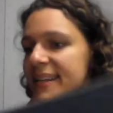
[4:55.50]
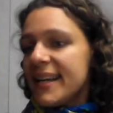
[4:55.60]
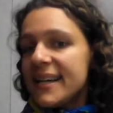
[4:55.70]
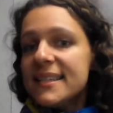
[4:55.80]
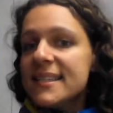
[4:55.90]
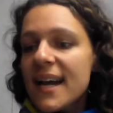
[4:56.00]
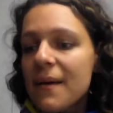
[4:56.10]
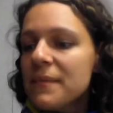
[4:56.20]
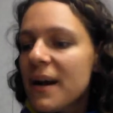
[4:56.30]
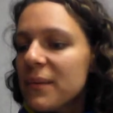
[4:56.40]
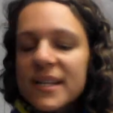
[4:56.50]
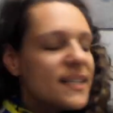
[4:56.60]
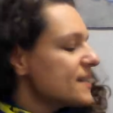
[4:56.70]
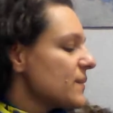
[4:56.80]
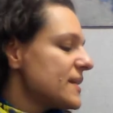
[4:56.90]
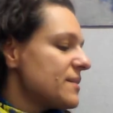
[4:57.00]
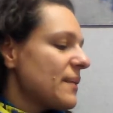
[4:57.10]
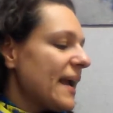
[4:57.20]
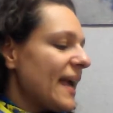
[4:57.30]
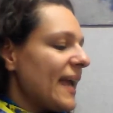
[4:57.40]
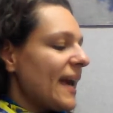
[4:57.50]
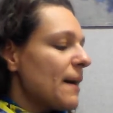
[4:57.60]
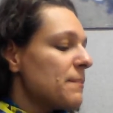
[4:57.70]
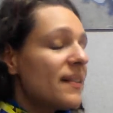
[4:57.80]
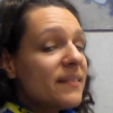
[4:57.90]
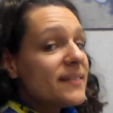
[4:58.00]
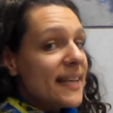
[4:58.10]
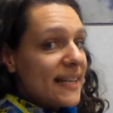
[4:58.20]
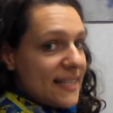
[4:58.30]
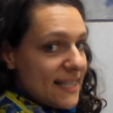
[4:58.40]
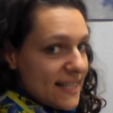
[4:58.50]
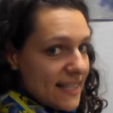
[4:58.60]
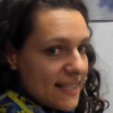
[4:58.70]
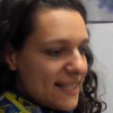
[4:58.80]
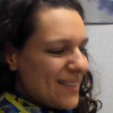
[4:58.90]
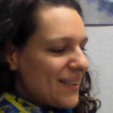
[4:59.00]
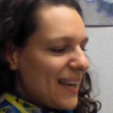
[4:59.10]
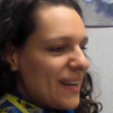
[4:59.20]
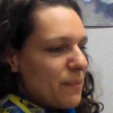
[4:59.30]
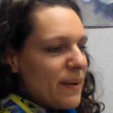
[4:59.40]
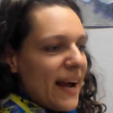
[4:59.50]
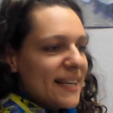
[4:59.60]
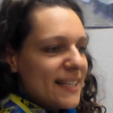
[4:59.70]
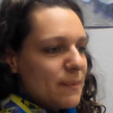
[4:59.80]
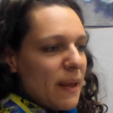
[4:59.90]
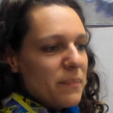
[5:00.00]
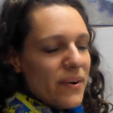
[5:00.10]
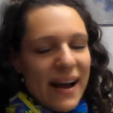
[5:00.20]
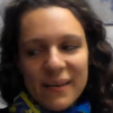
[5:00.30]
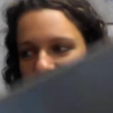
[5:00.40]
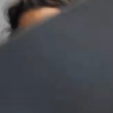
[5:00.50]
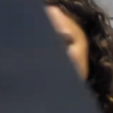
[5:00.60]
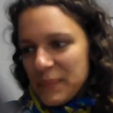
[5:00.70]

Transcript: Nice job. Now we're just going to write a couple of sentences, so get your practice paper out.